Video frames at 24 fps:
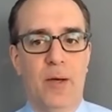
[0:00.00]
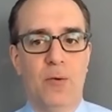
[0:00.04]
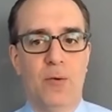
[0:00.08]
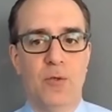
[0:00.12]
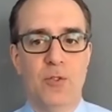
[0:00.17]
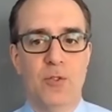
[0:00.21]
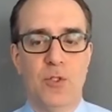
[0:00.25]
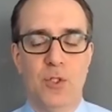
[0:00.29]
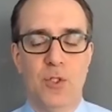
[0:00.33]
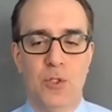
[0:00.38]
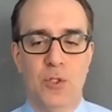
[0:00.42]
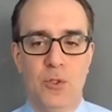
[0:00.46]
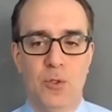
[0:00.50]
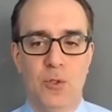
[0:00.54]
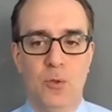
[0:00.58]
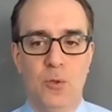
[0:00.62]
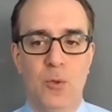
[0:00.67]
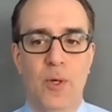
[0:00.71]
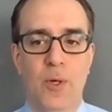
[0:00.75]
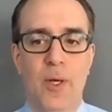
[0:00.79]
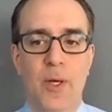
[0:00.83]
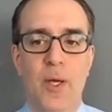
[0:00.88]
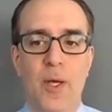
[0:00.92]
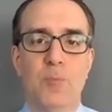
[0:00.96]
how
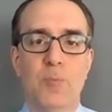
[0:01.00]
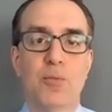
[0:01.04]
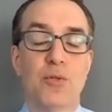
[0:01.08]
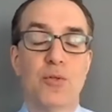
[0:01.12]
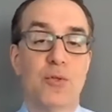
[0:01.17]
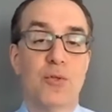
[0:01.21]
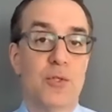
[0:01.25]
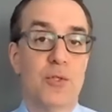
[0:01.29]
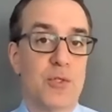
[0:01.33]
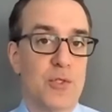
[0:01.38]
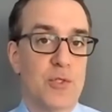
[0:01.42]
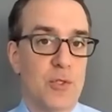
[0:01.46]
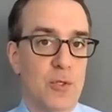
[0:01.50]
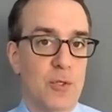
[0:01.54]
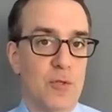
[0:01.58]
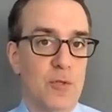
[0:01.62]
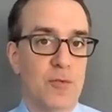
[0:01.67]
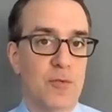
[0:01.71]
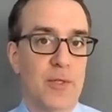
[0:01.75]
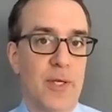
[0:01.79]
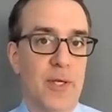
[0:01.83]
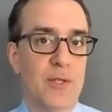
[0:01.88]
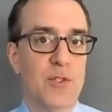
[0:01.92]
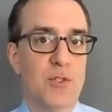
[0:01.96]
to
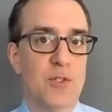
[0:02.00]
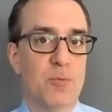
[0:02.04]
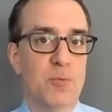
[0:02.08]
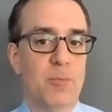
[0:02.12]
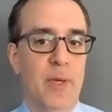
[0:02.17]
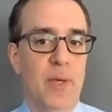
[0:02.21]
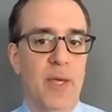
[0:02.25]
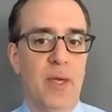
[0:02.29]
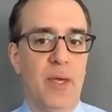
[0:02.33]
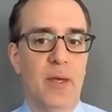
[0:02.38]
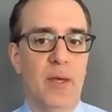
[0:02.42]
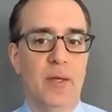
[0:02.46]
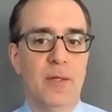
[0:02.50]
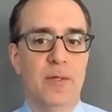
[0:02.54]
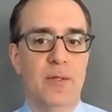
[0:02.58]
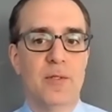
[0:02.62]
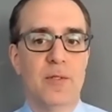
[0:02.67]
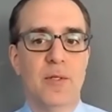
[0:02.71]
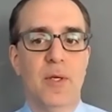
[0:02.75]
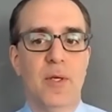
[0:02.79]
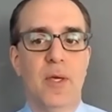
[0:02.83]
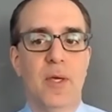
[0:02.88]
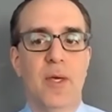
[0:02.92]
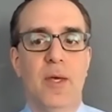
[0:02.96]
preserve and
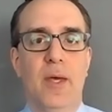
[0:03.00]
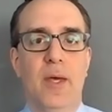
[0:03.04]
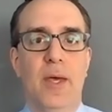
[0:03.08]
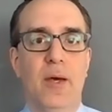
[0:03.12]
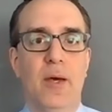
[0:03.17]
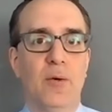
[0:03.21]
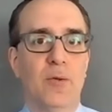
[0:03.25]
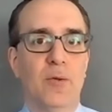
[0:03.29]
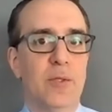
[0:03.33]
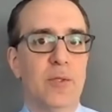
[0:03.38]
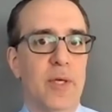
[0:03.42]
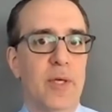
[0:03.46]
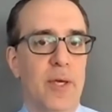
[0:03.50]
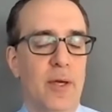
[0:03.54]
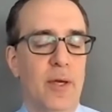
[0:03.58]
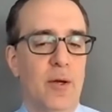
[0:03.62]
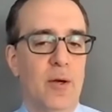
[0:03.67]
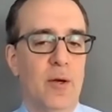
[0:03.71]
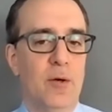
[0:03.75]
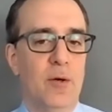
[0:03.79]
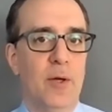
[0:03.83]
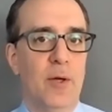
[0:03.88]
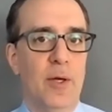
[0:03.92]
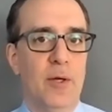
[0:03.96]
expand
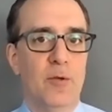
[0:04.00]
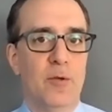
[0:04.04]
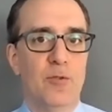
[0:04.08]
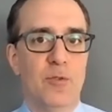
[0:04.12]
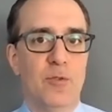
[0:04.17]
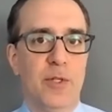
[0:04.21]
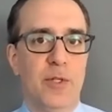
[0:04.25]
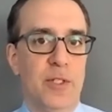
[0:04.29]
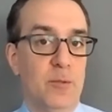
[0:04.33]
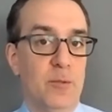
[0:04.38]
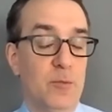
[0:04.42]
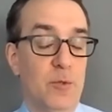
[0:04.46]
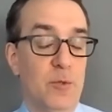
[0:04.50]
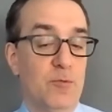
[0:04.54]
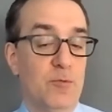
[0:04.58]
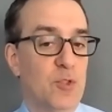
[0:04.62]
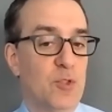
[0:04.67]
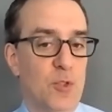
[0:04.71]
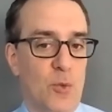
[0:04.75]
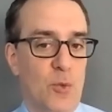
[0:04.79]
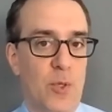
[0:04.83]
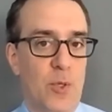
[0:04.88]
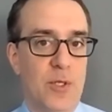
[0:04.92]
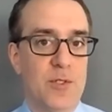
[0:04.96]
healthcare freedom of
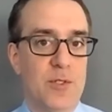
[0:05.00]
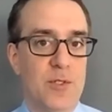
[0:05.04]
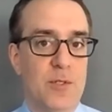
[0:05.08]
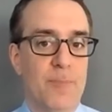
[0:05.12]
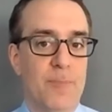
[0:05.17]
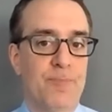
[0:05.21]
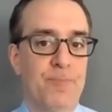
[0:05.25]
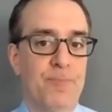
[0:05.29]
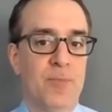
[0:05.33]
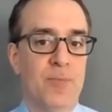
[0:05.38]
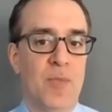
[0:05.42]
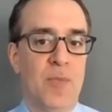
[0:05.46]
choice.